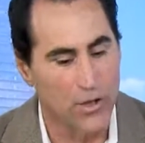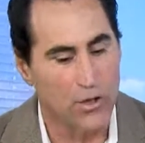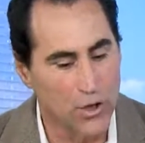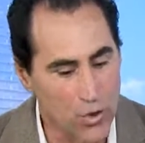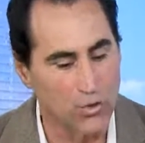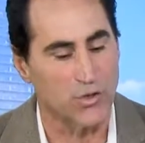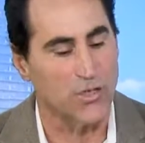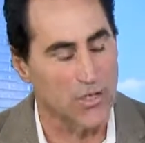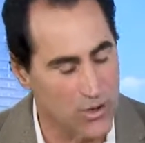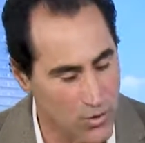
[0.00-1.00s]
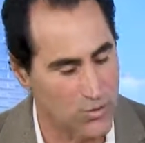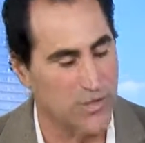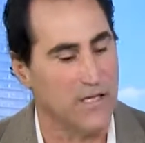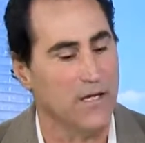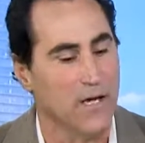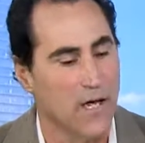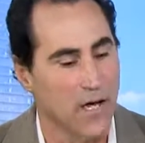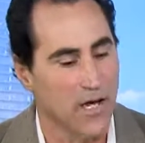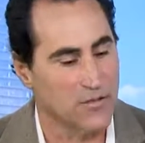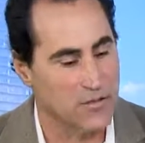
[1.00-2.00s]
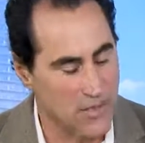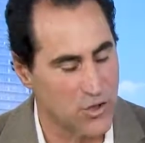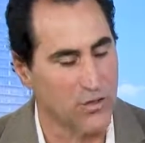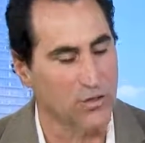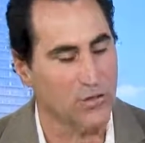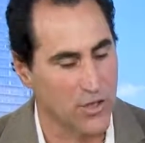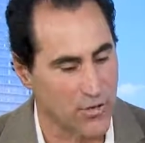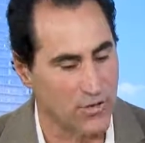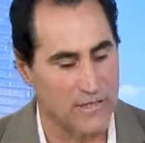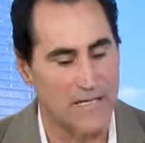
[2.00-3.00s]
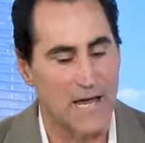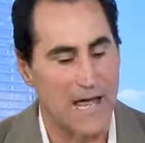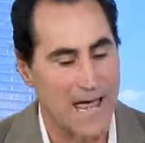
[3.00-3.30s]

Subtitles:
used to using a digital currency,